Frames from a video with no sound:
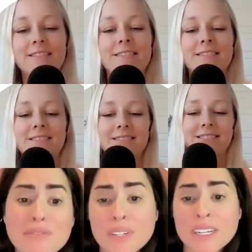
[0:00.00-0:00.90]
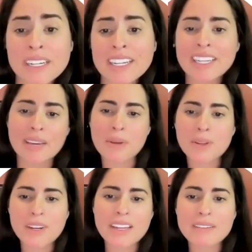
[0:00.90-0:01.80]
We launched a free
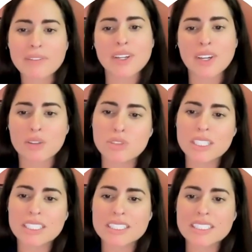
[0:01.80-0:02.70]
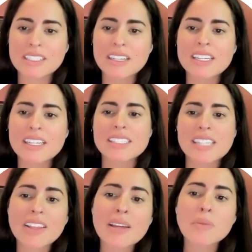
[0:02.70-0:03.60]
community for coaches.
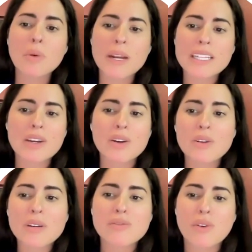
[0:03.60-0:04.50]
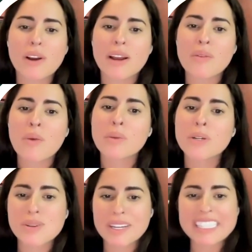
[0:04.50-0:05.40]
Tell them quickly who it's for and what we're
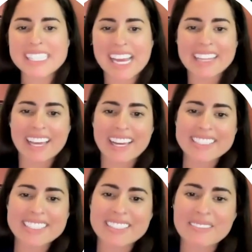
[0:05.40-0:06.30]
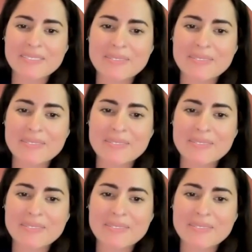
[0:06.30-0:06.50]
doing inside, Lex.